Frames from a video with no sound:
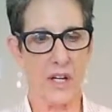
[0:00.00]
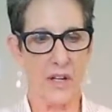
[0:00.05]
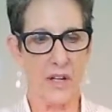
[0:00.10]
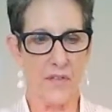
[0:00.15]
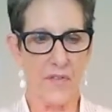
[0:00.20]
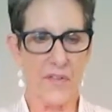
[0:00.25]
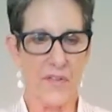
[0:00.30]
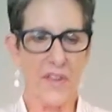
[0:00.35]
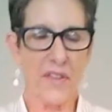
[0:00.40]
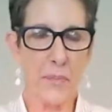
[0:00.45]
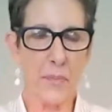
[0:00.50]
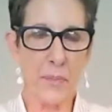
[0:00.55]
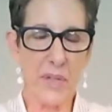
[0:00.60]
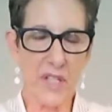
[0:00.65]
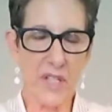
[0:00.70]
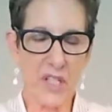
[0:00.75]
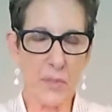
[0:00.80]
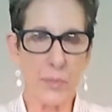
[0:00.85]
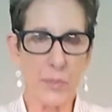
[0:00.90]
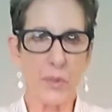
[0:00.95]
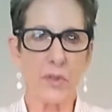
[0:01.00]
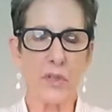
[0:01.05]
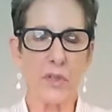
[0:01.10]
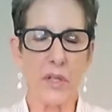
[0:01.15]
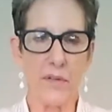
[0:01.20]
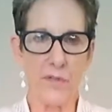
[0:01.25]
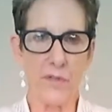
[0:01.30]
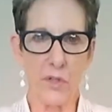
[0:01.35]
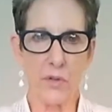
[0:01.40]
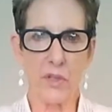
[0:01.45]
fifth principle
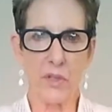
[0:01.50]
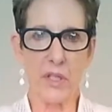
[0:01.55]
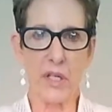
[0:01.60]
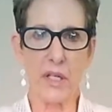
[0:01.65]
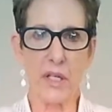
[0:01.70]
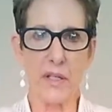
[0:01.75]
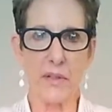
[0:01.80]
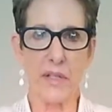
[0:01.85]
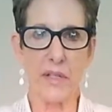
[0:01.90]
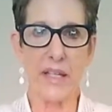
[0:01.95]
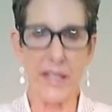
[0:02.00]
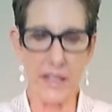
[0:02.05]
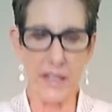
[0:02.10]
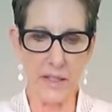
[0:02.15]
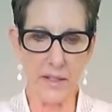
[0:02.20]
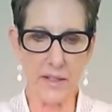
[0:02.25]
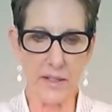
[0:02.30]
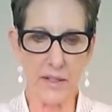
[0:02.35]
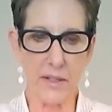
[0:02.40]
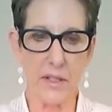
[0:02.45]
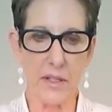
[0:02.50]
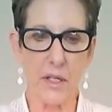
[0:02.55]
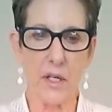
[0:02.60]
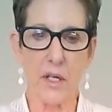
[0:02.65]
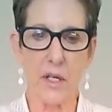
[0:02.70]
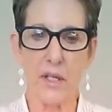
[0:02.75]
of unity is